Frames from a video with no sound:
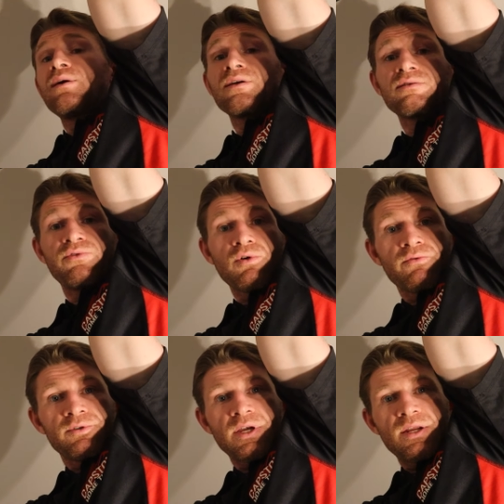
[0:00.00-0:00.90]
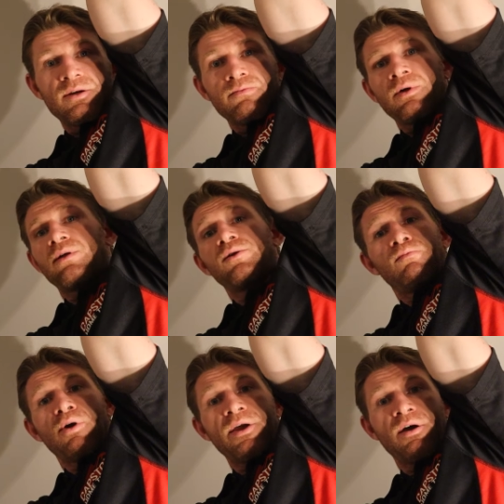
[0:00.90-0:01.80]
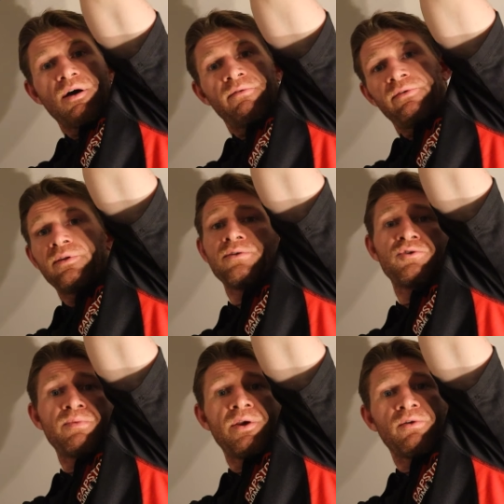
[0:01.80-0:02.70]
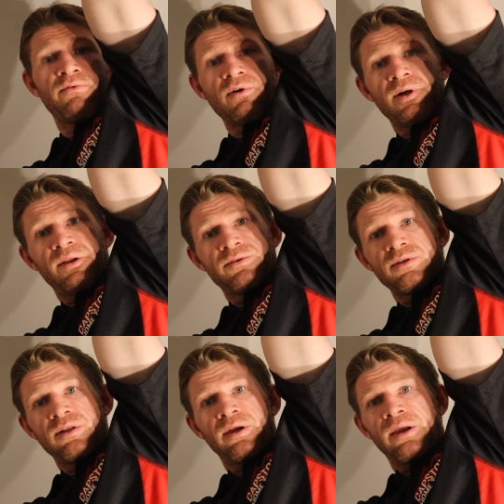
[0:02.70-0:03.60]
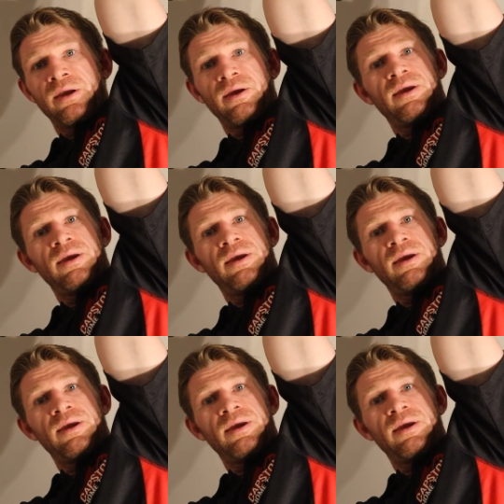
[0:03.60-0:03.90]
Because if you over tighten them, they'll break off and then your speaker will fall out of the ceiling